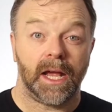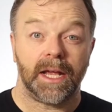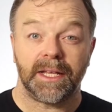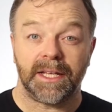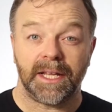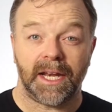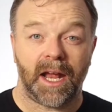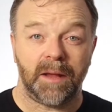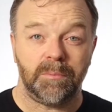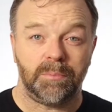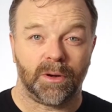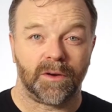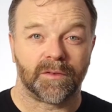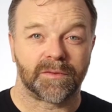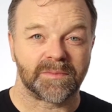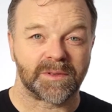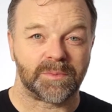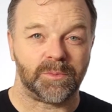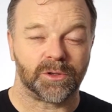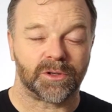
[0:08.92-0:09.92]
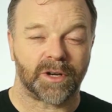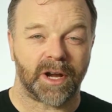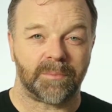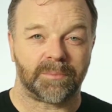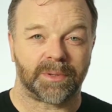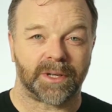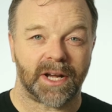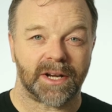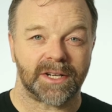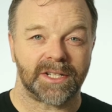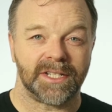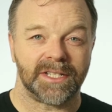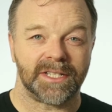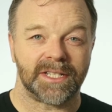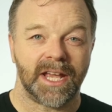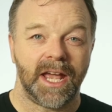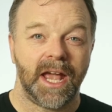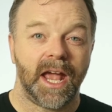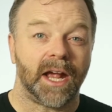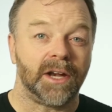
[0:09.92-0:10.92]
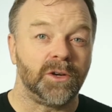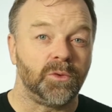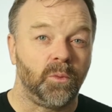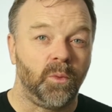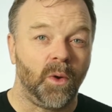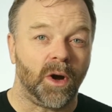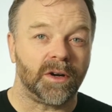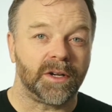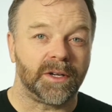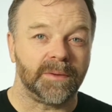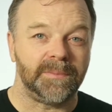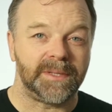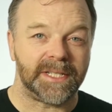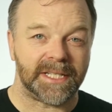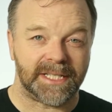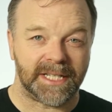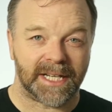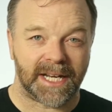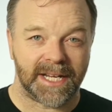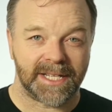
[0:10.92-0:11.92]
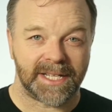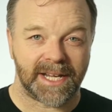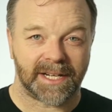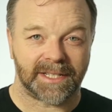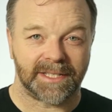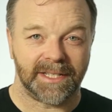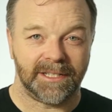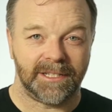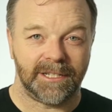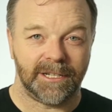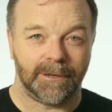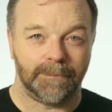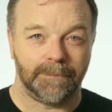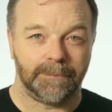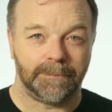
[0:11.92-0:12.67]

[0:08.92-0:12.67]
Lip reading: G'day, Paul from Small Crown Productions, and welcome to today's acting tip.